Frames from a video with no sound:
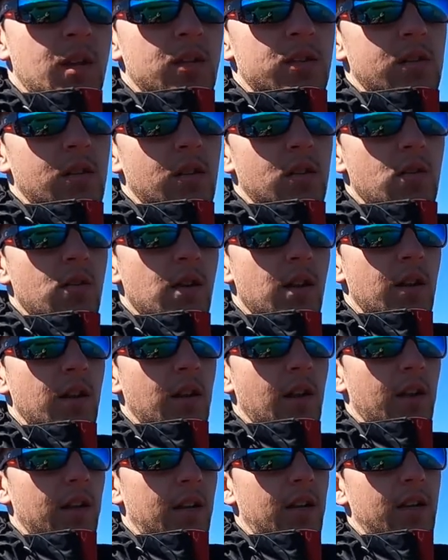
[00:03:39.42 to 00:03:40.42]
So
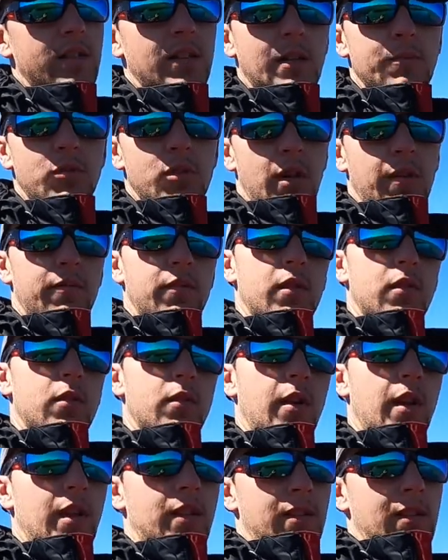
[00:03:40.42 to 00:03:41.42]
a lot of times you have
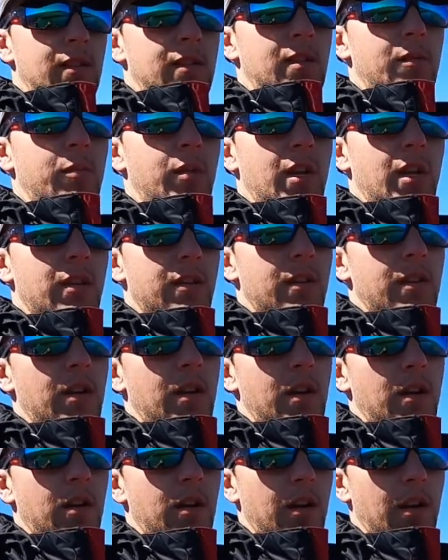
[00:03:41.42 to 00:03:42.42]
to anticipate
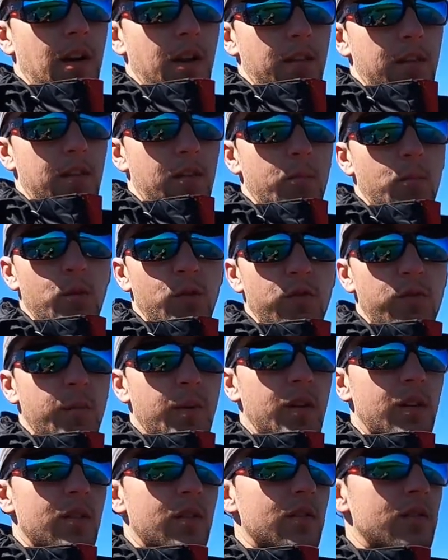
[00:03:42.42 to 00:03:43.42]
their
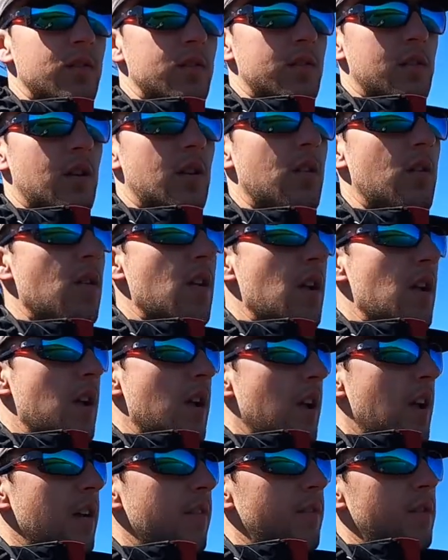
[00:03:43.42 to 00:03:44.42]
movement. So
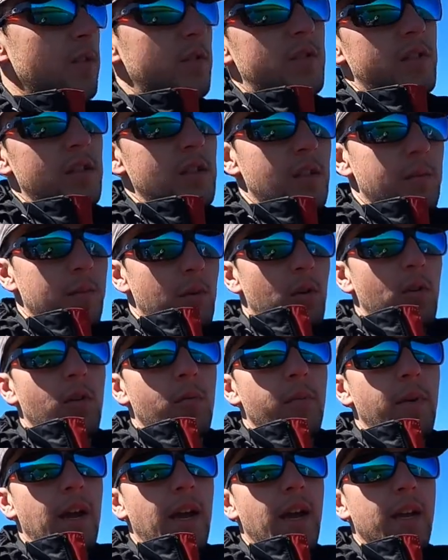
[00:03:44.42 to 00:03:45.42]
if you see them
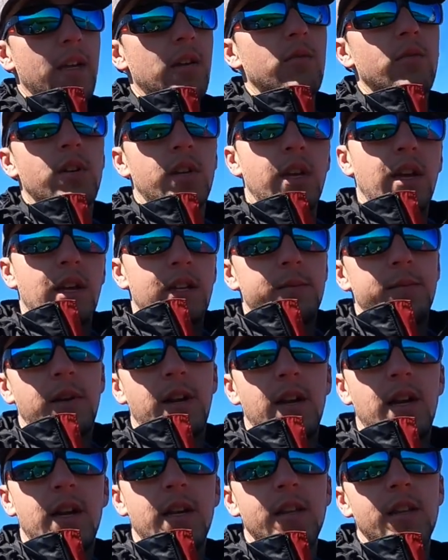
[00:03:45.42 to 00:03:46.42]
going back, you want to cast
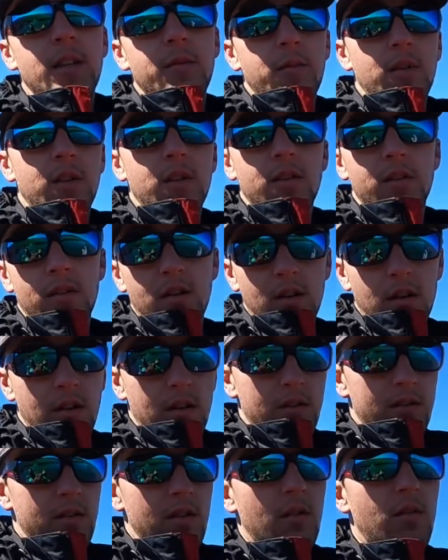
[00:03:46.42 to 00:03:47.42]
behind them
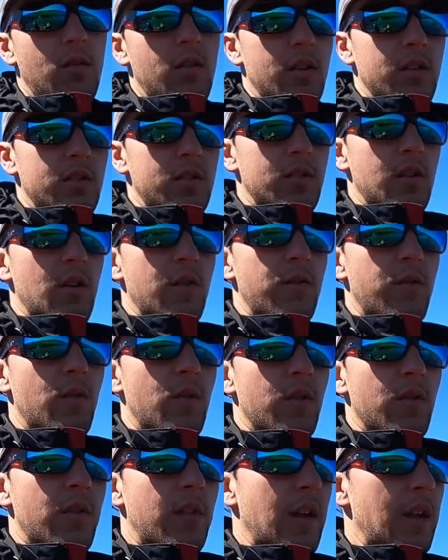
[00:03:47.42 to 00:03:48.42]
and so on and so
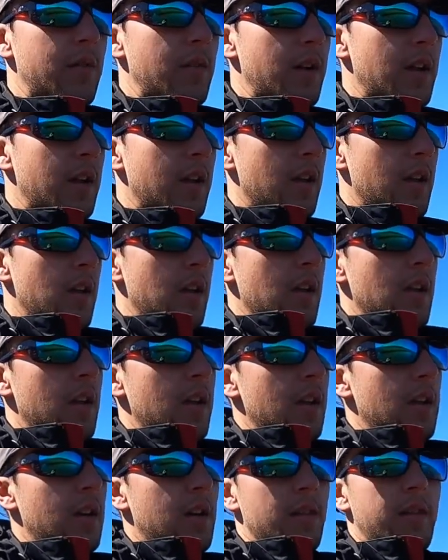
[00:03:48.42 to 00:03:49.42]
forth. That way
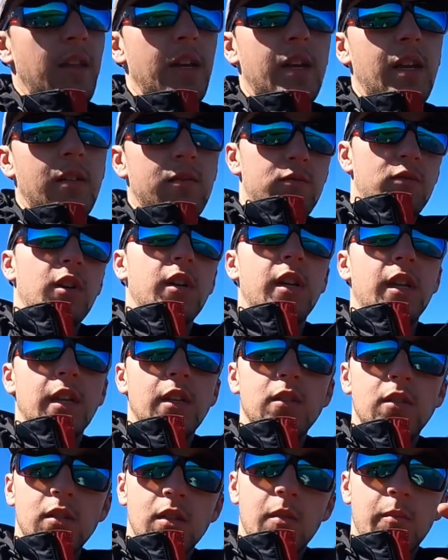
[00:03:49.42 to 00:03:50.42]
they can run
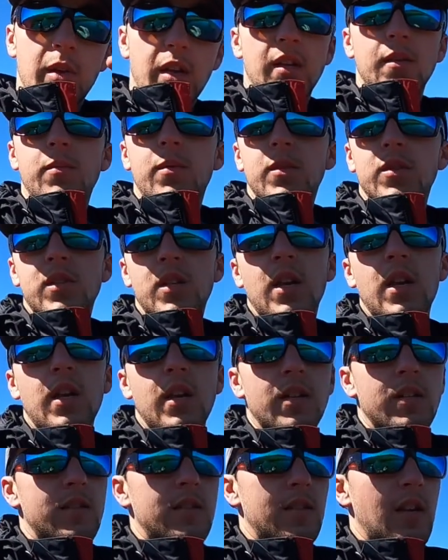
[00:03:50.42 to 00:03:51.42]
into the bait per se,
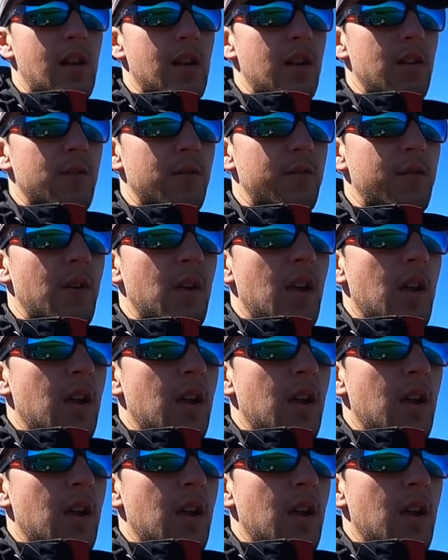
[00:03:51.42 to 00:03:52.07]
instead of